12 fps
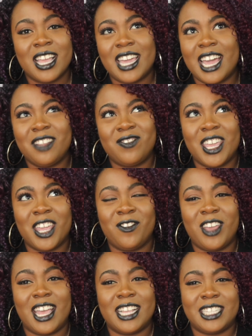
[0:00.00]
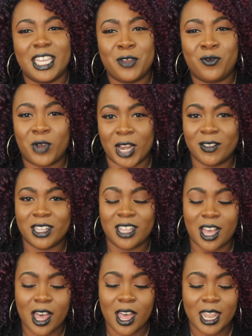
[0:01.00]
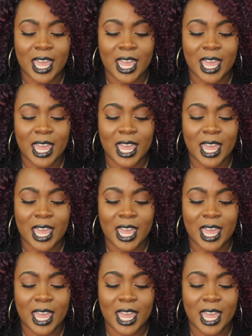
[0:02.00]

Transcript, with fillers: Kind of think of it as if Ravenclaw,